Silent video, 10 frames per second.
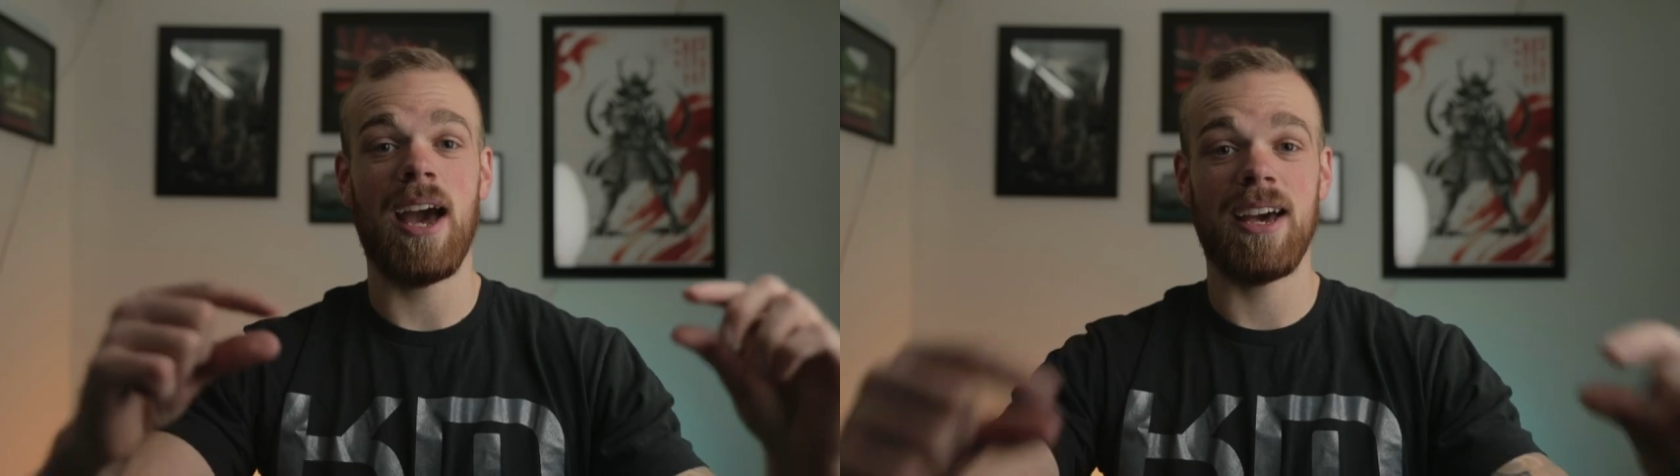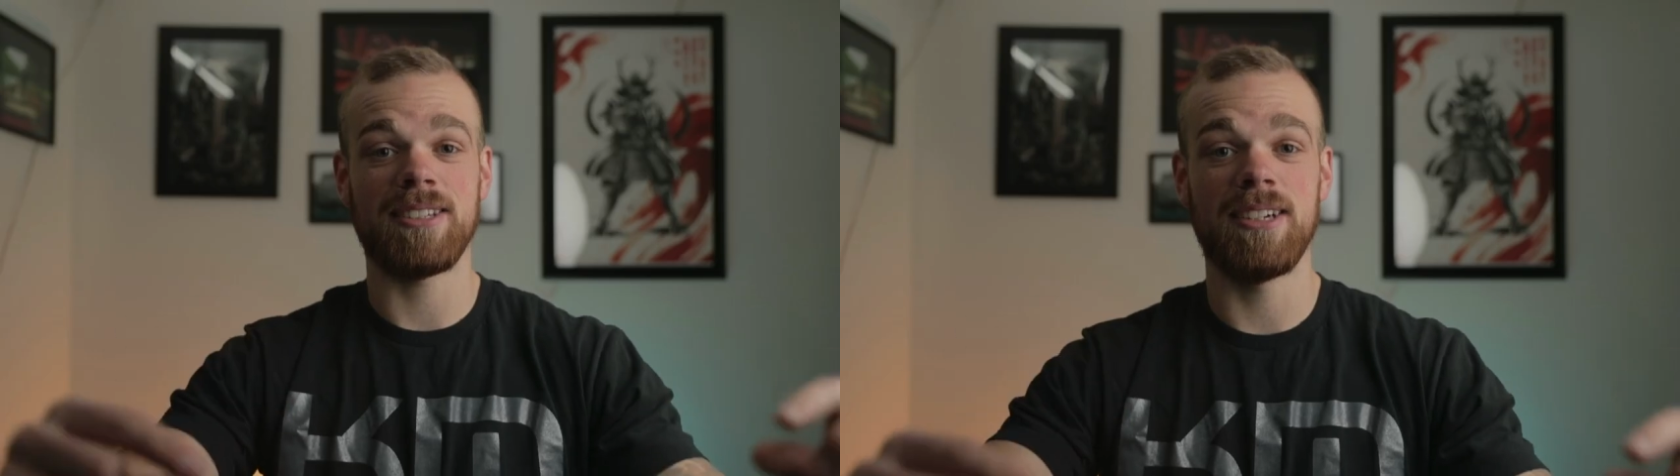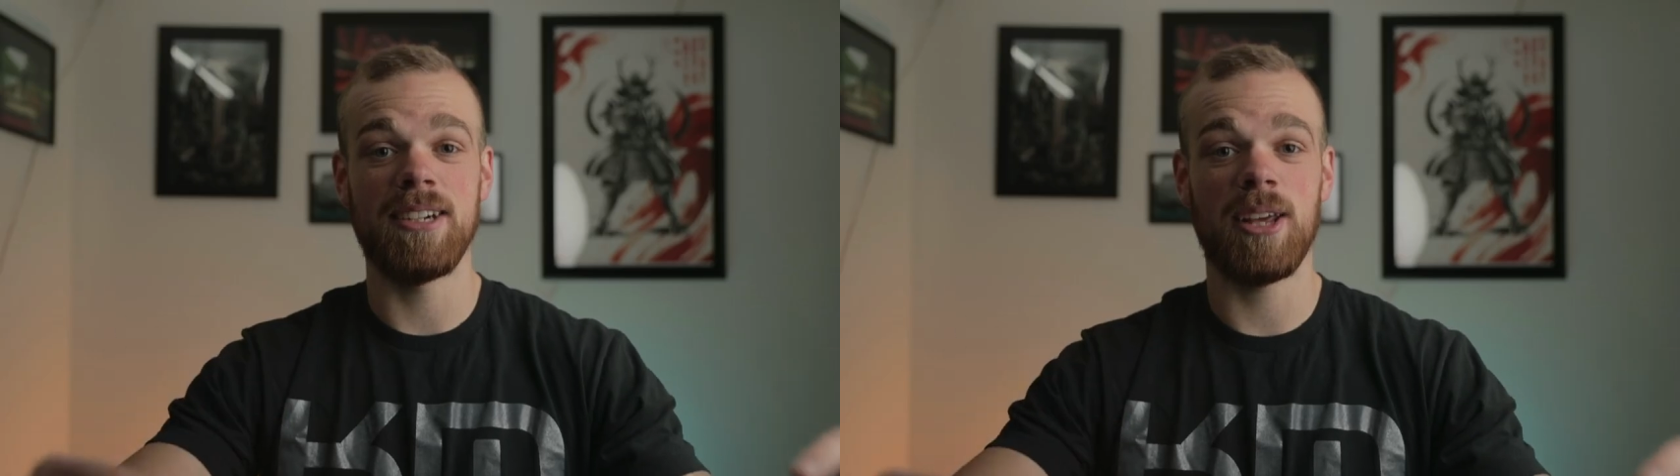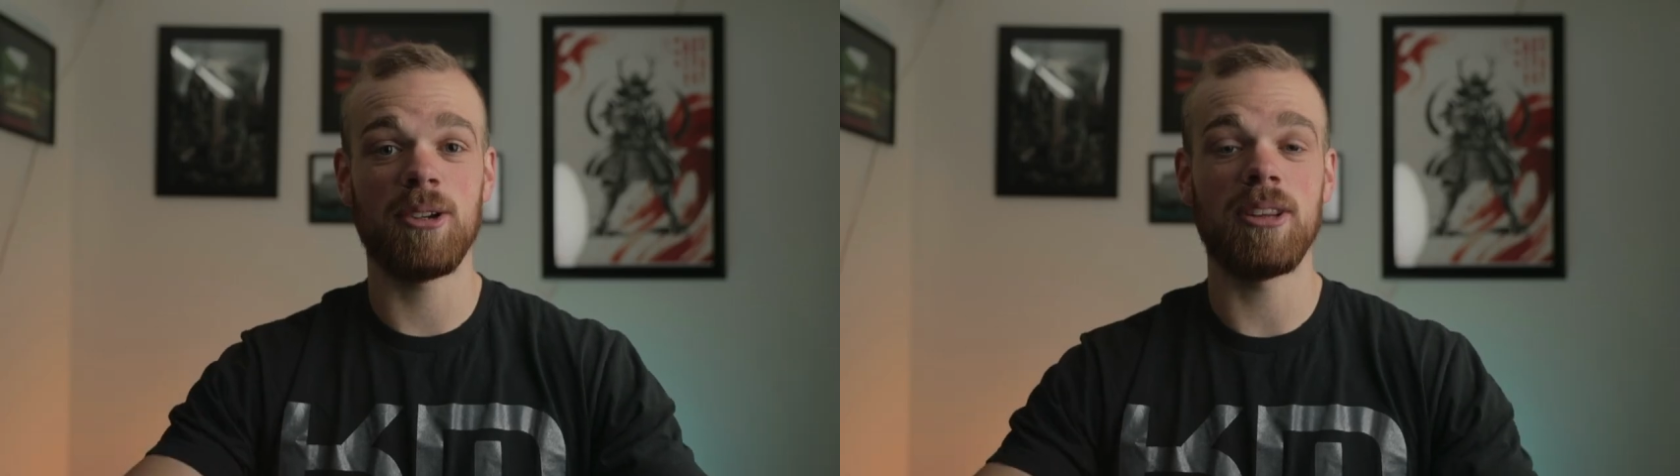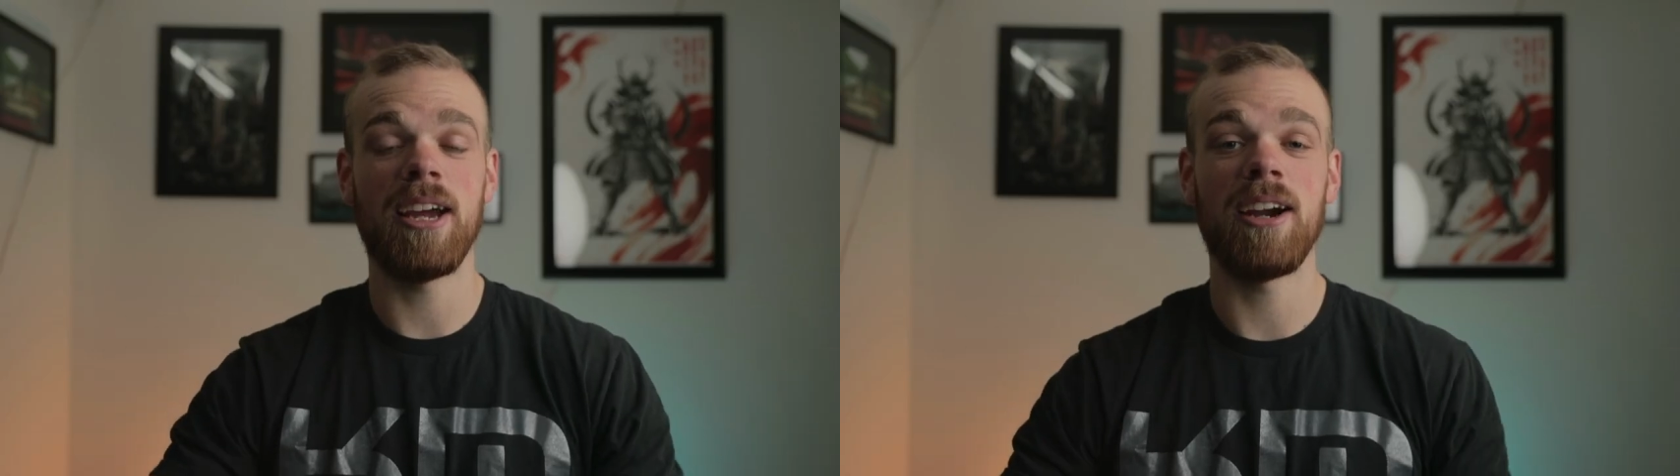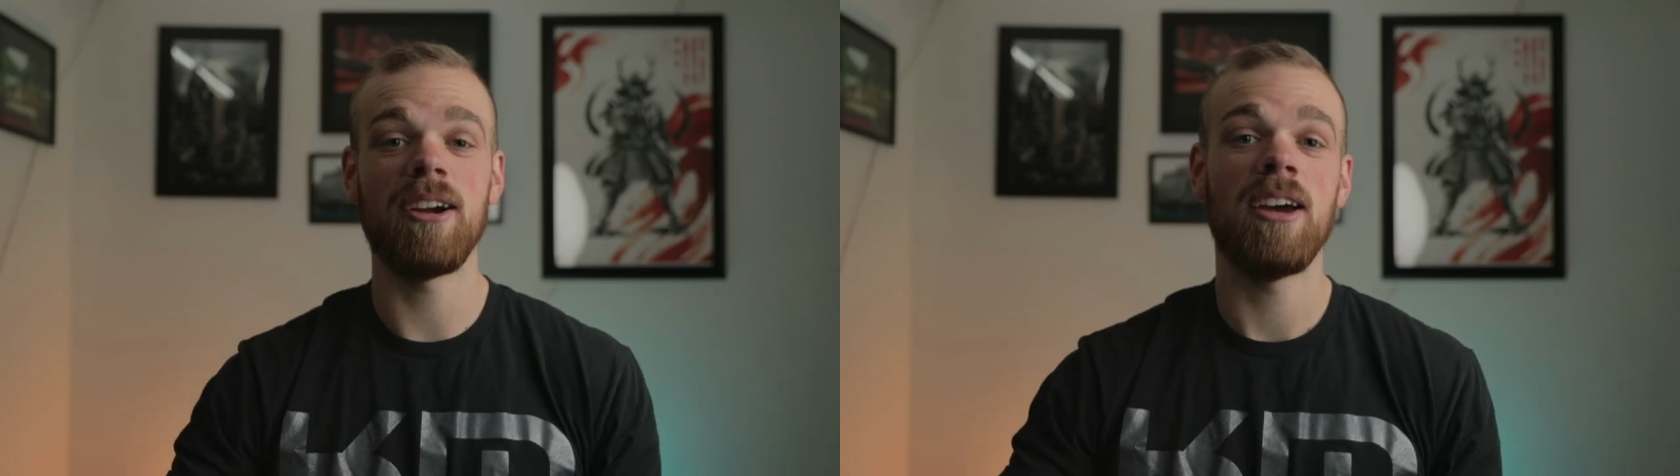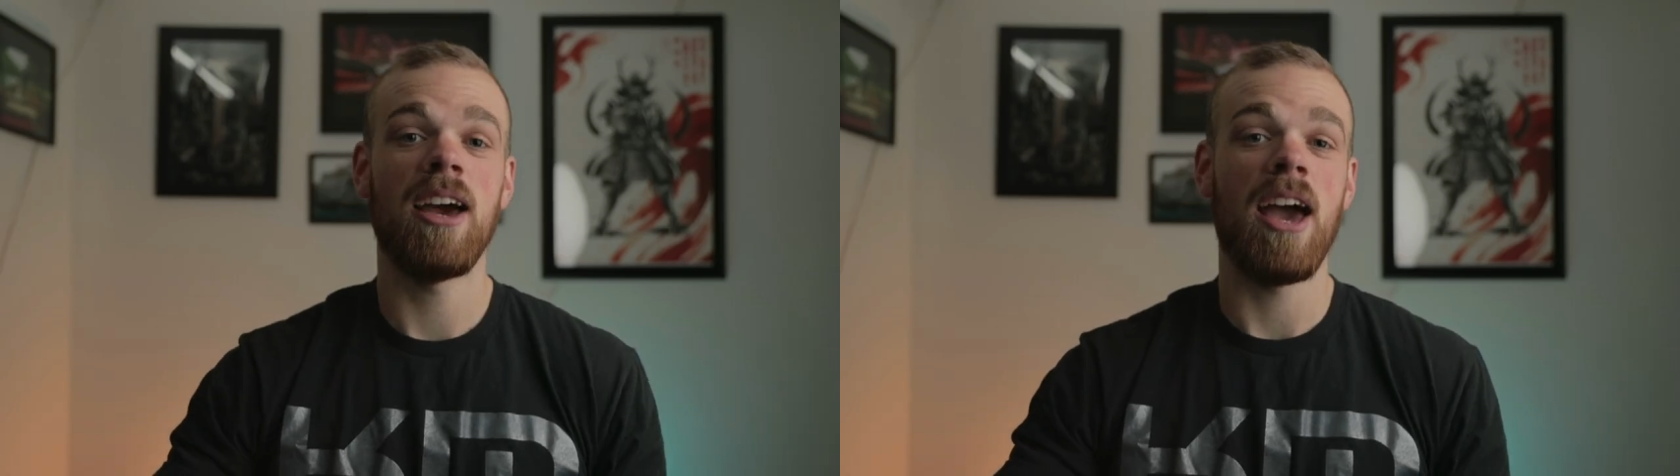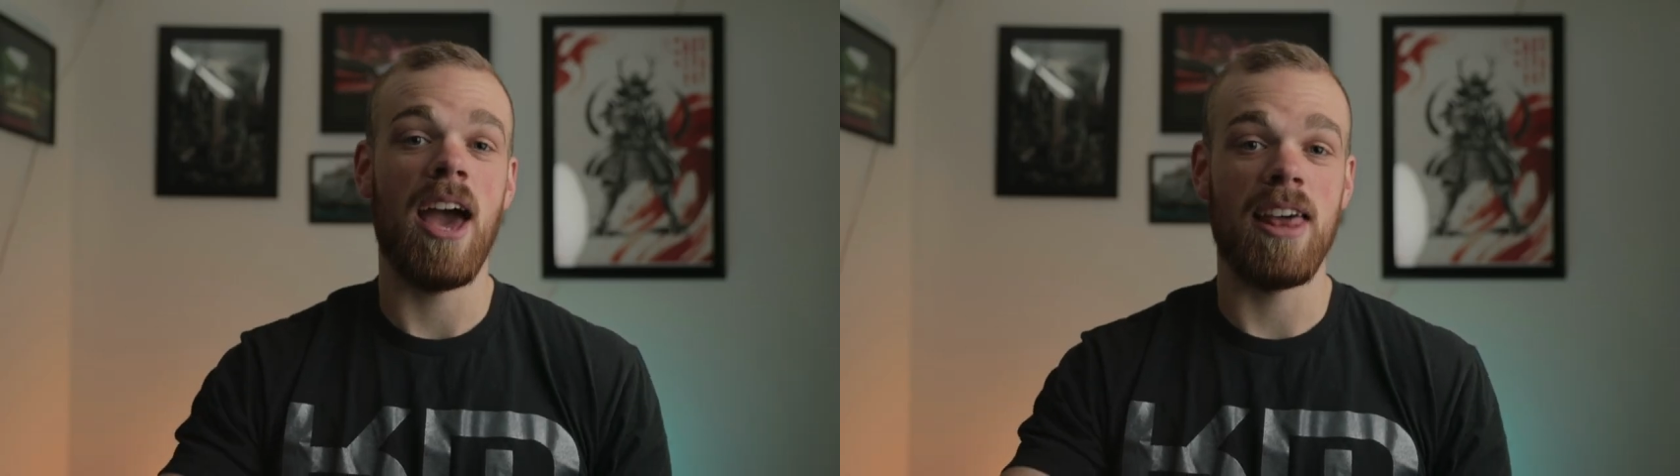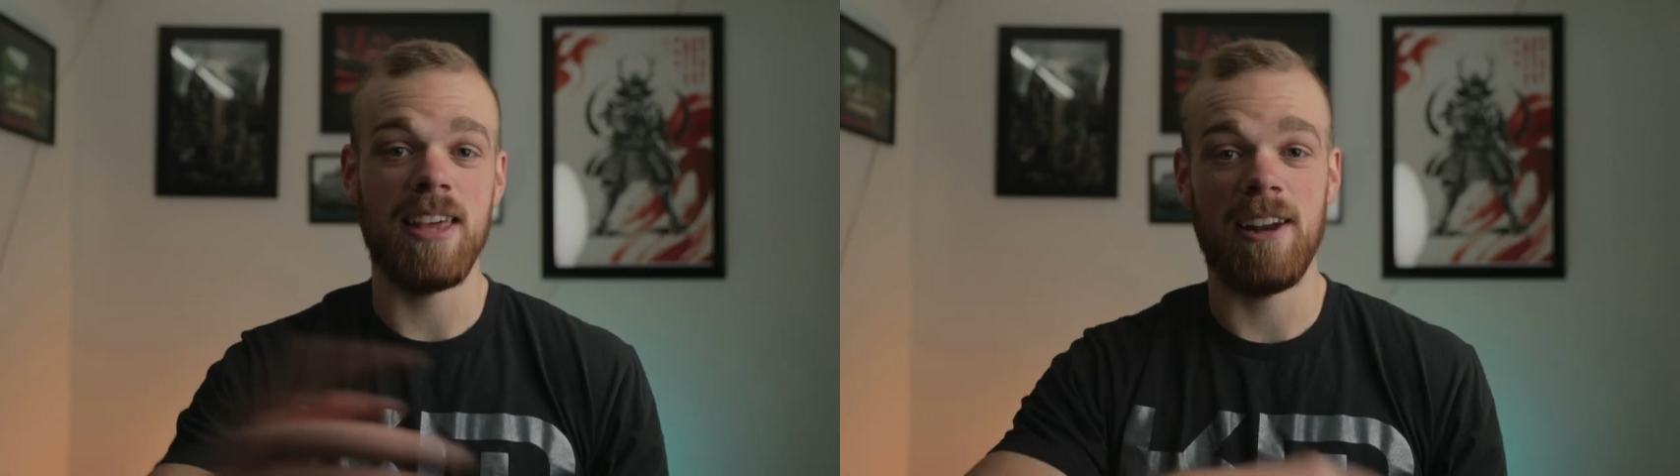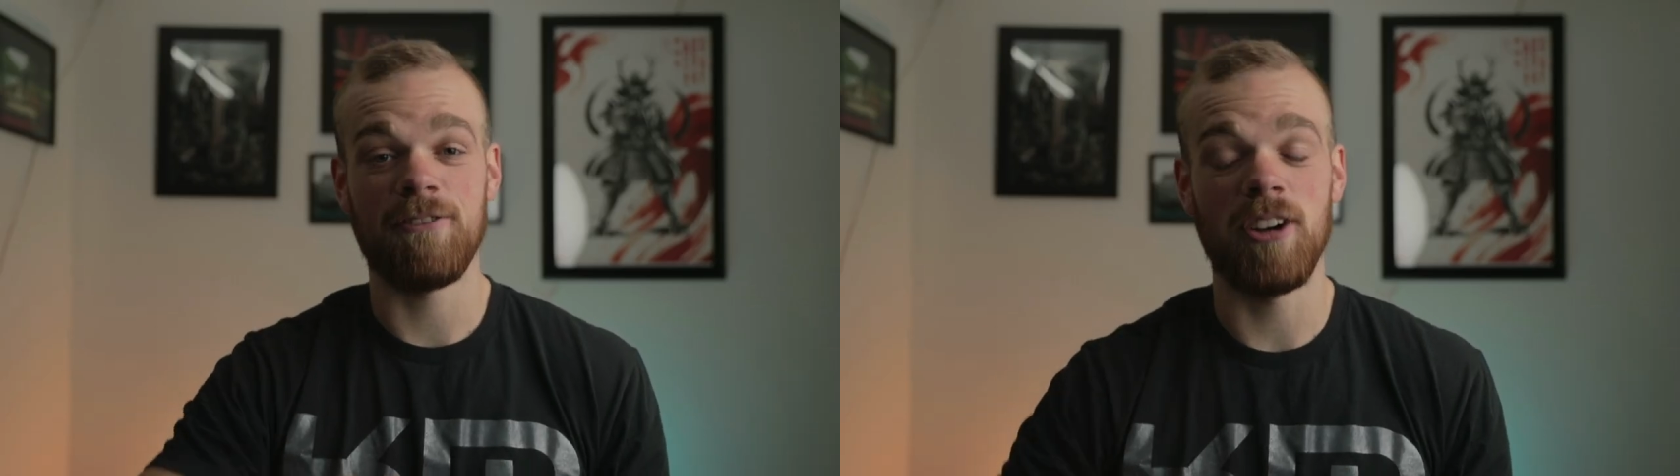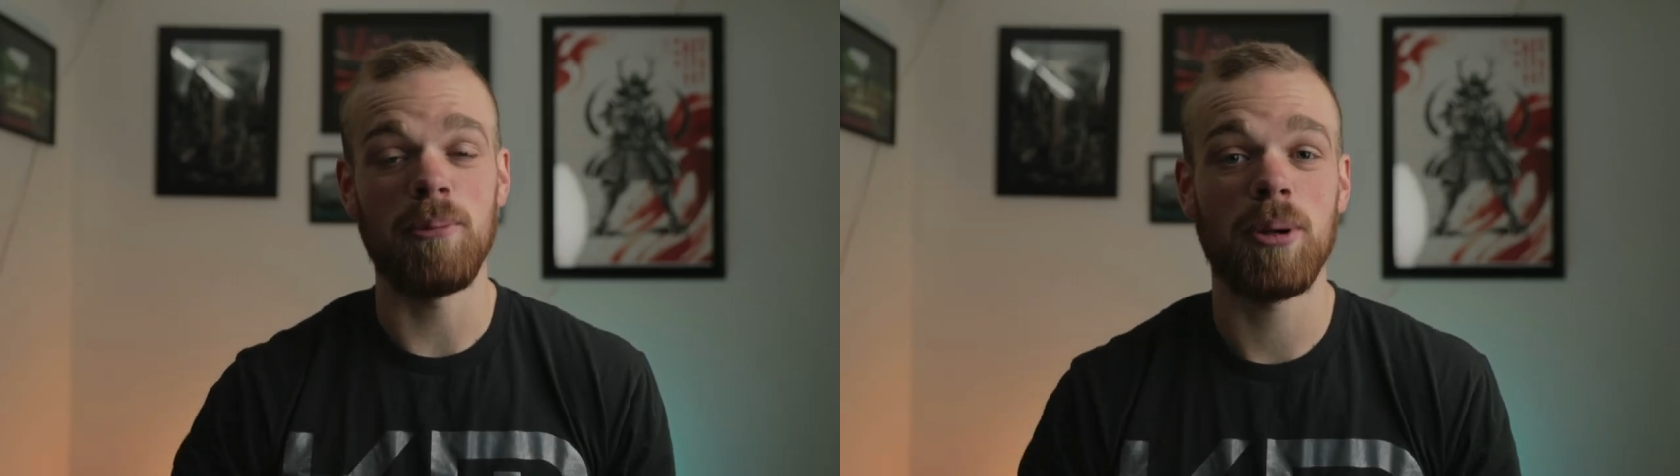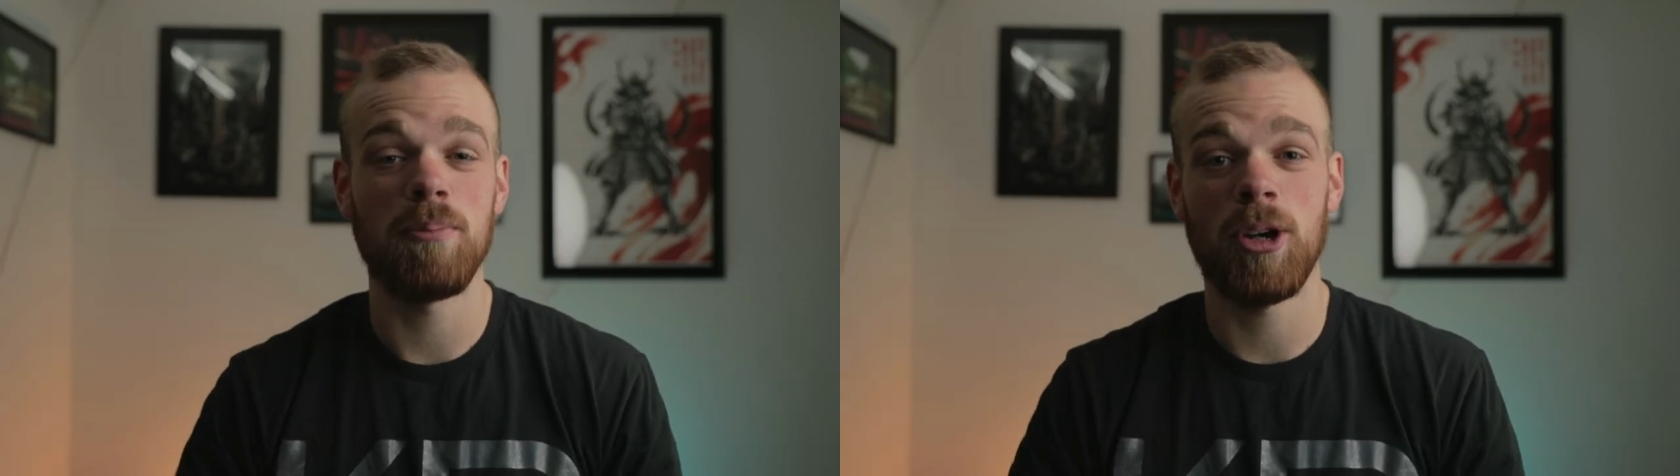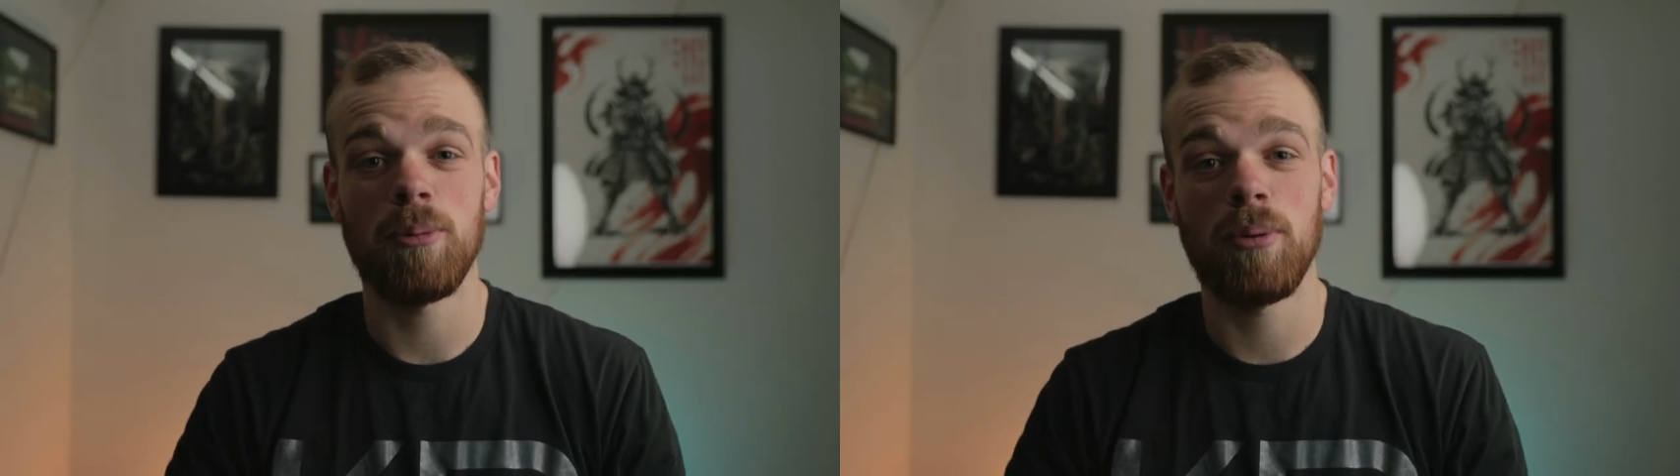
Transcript: that as another layer. And then from Premiere